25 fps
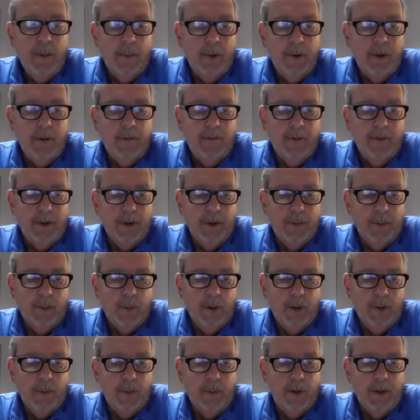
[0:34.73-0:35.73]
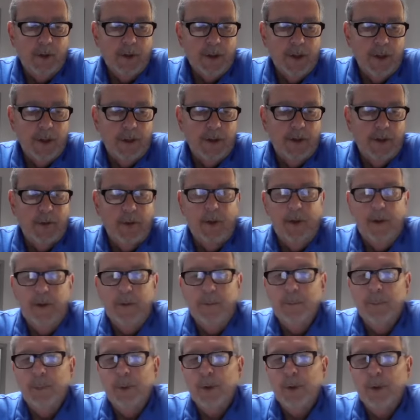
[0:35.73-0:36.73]
big event in which they
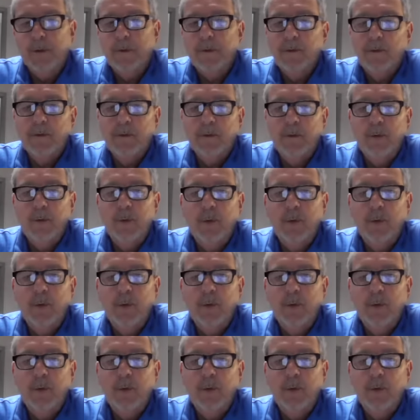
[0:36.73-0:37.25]
donated books